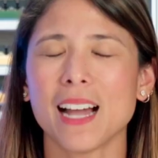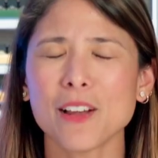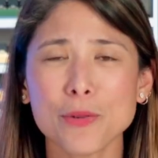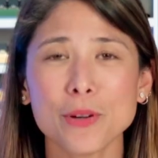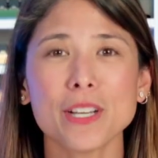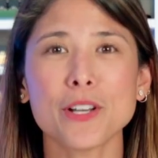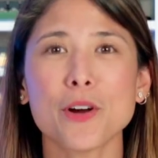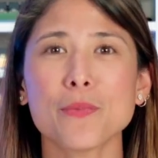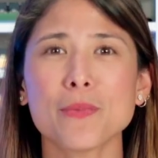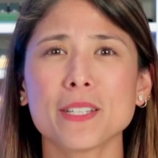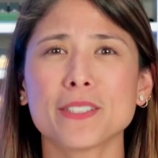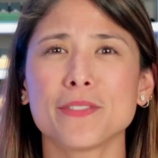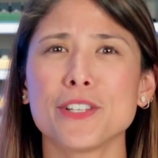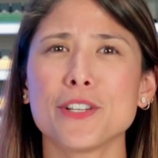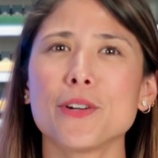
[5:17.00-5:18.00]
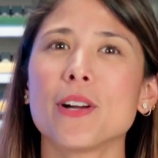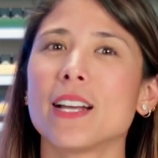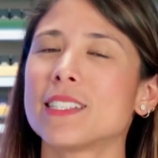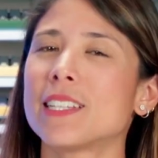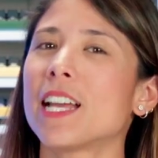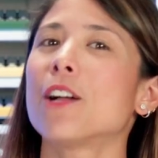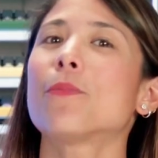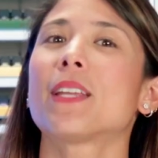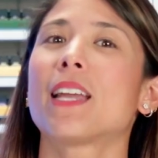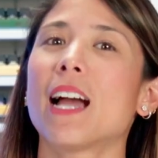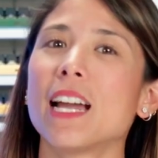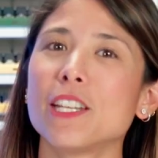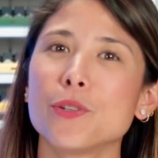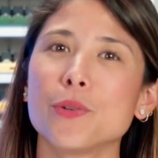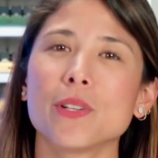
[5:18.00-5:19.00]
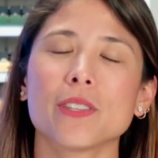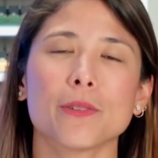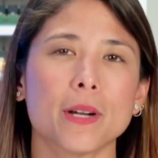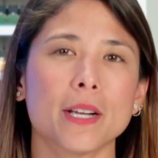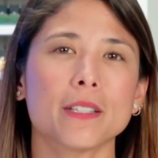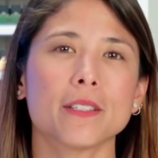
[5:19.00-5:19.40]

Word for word: I really hope this video has helped guide you in the right